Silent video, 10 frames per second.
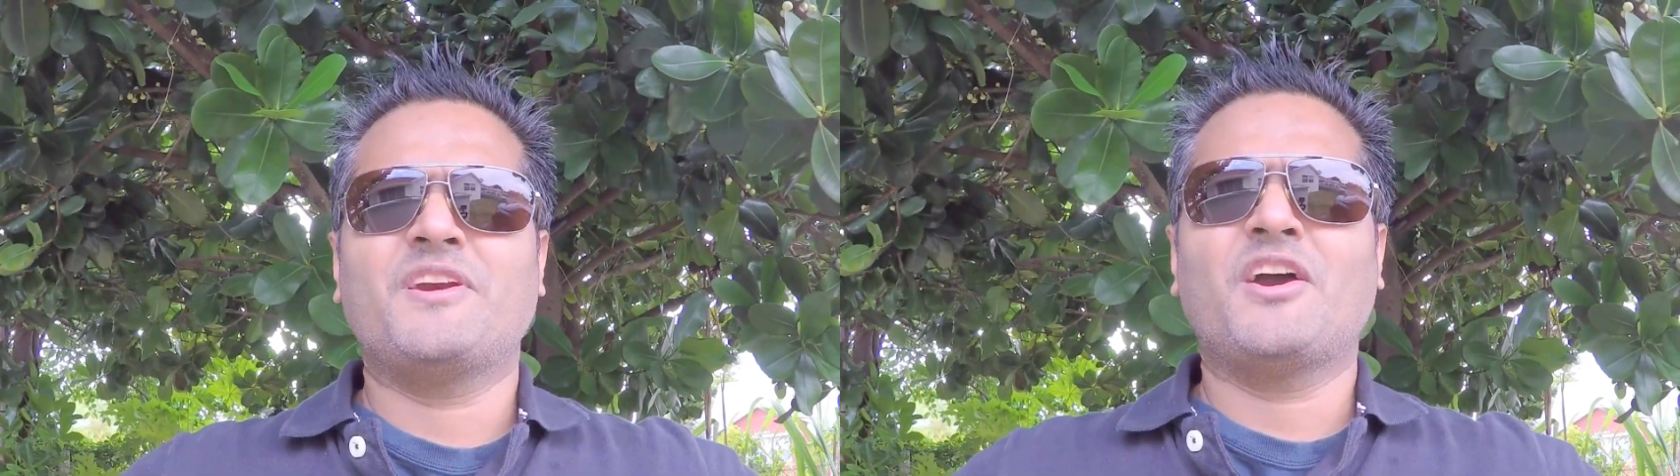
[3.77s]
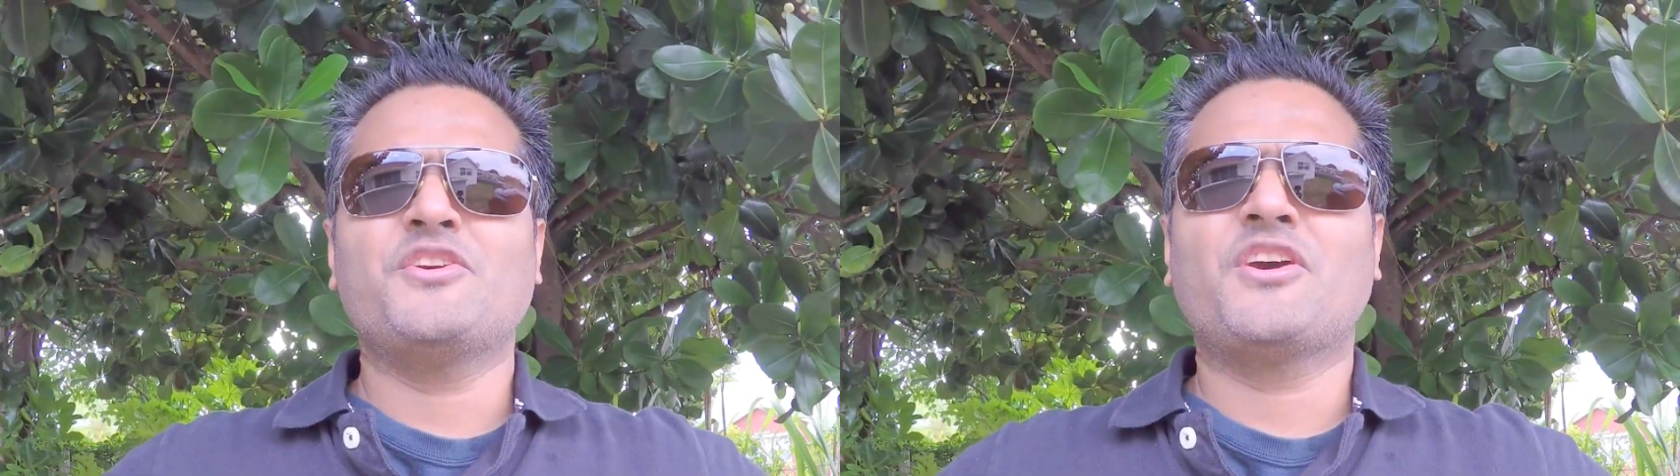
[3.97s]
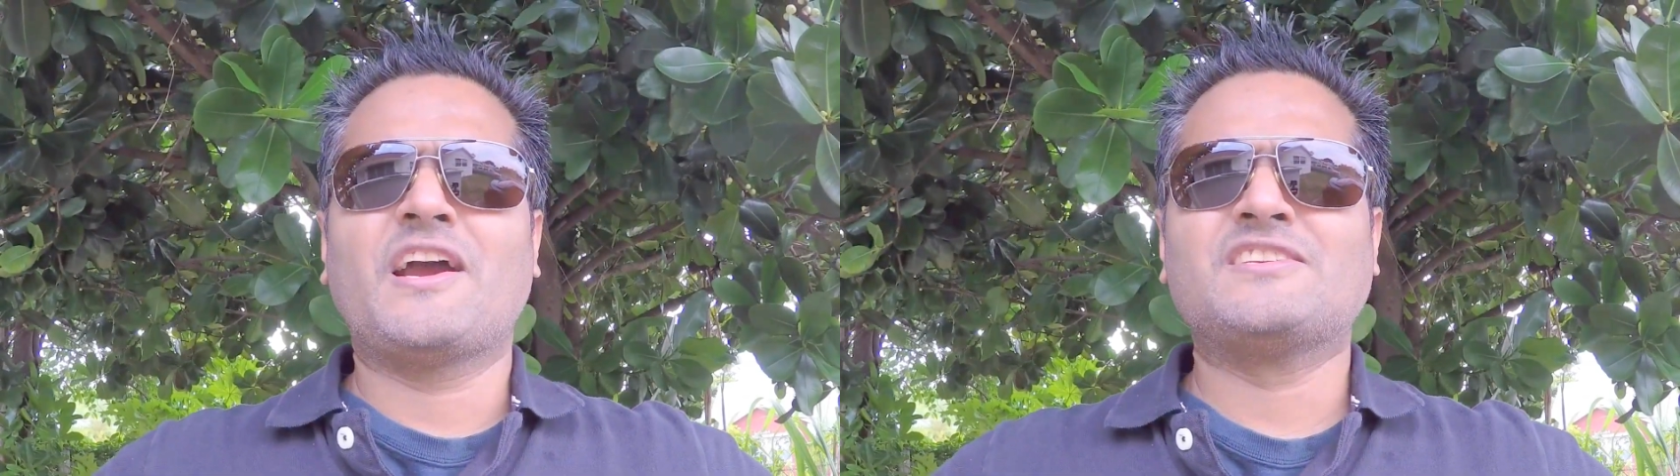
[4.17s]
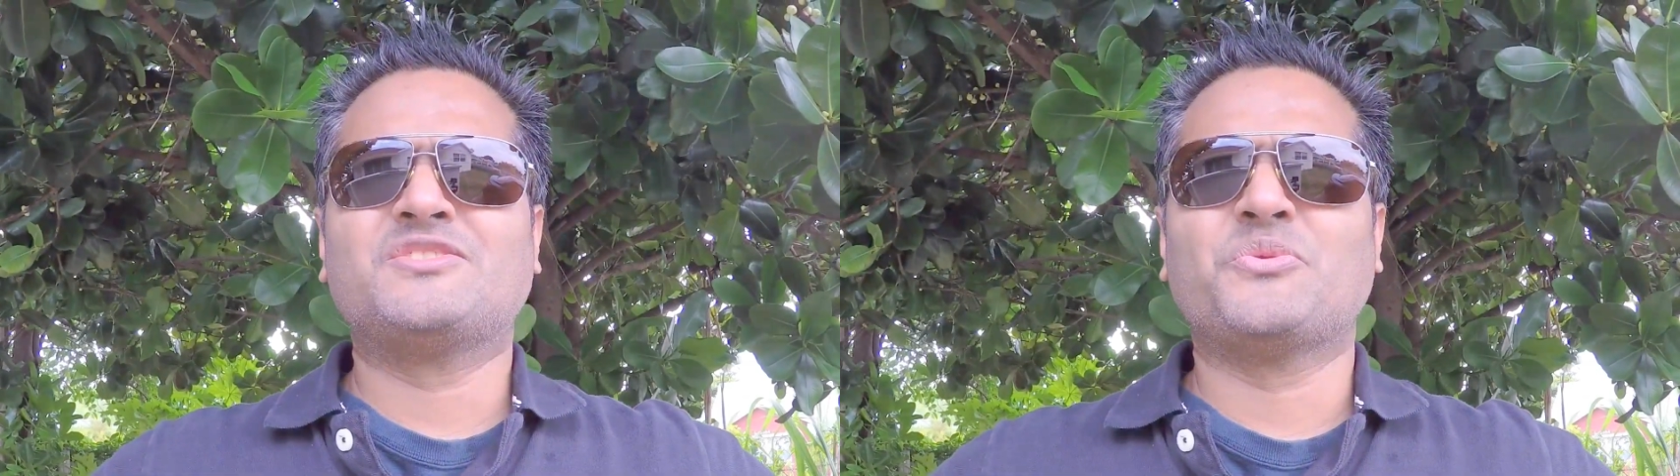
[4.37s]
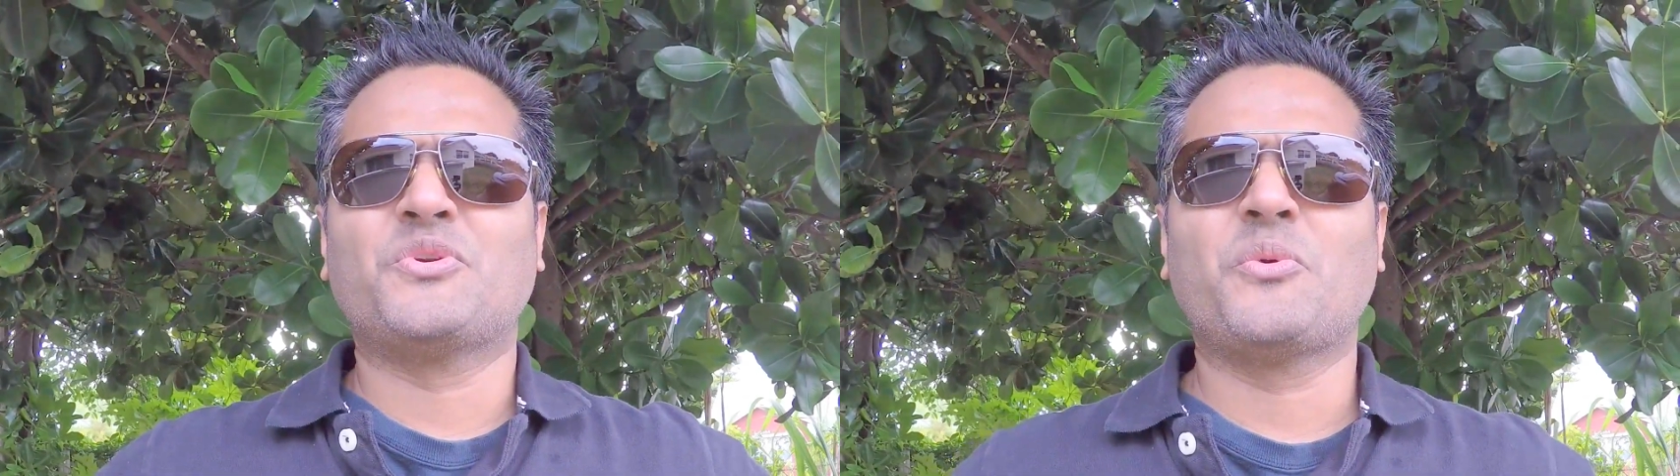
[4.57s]
How you guys
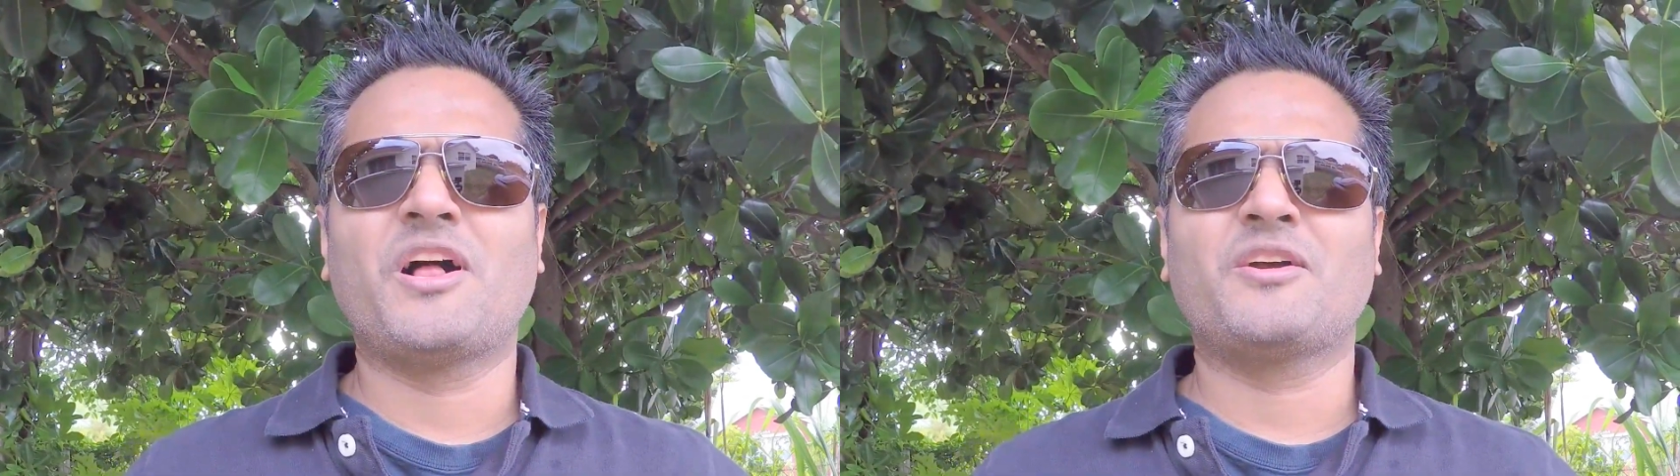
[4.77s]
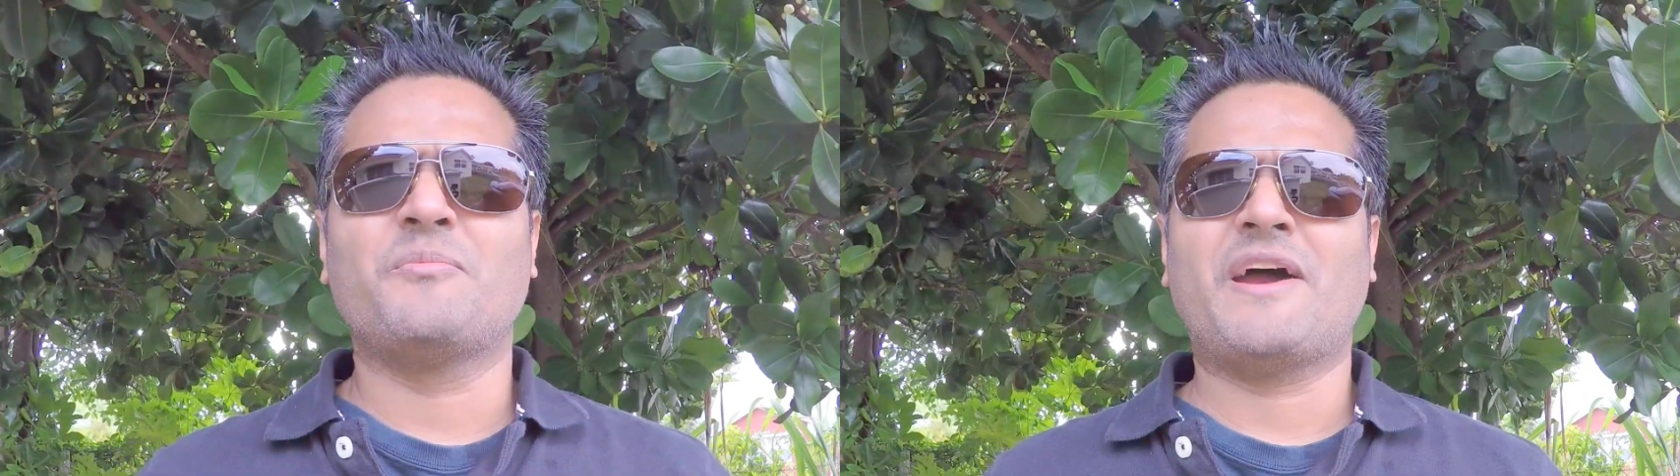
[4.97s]
doing? Welcome